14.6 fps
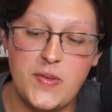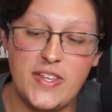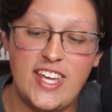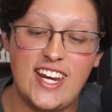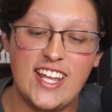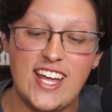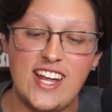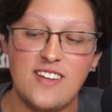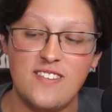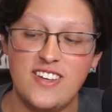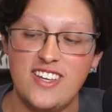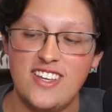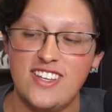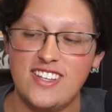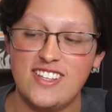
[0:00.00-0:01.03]
getting out of
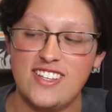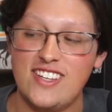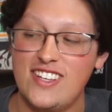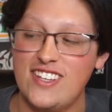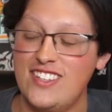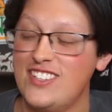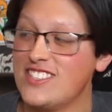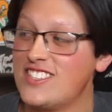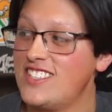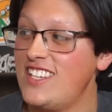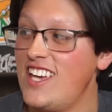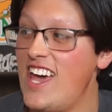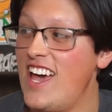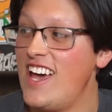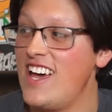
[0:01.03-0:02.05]
it. Looks
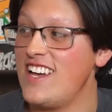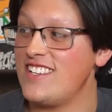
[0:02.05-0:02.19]
gas.